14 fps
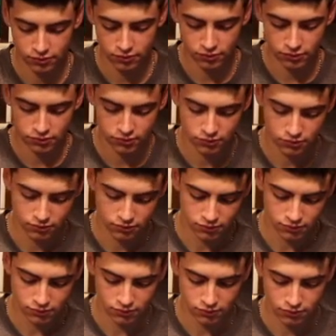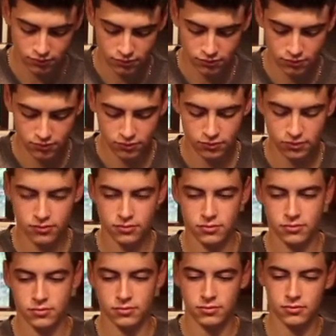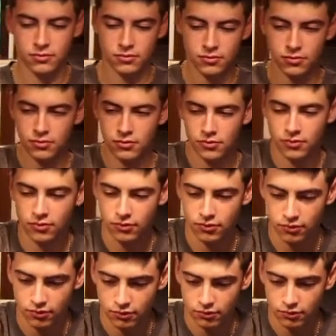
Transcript: (silent)